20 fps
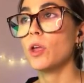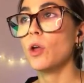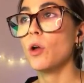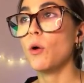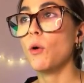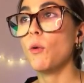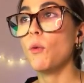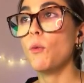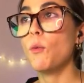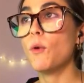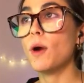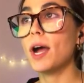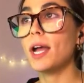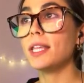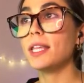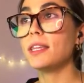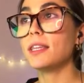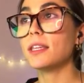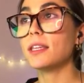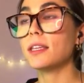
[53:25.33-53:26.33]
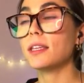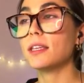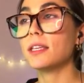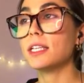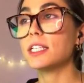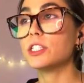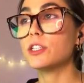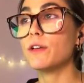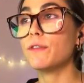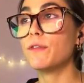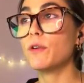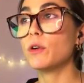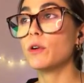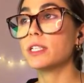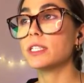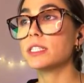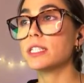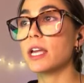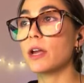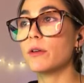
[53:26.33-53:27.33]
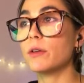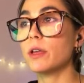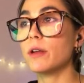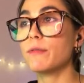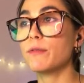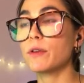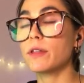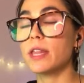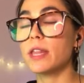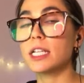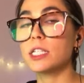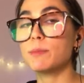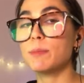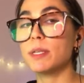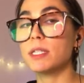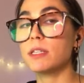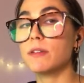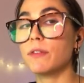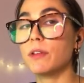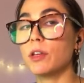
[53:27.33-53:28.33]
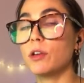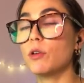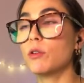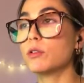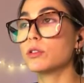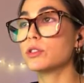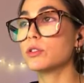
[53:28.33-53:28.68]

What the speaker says: what is the focus area for that specific goal.